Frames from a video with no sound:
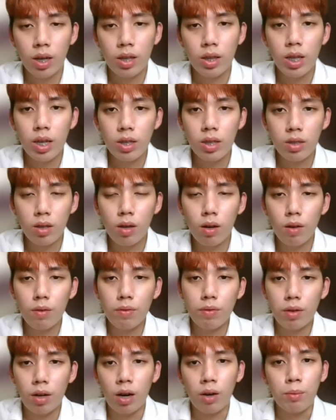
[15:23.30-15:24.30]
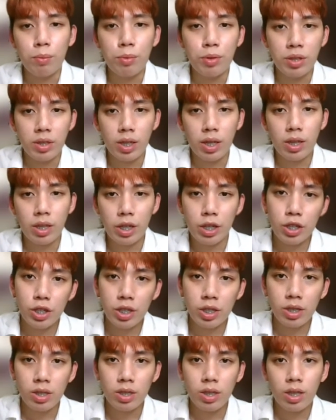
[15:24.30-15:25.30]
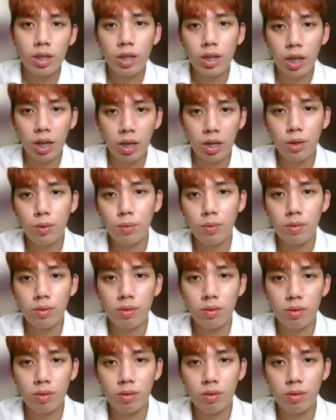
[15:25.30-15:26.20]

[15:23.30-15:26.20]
That's all for our presentations. Thank you.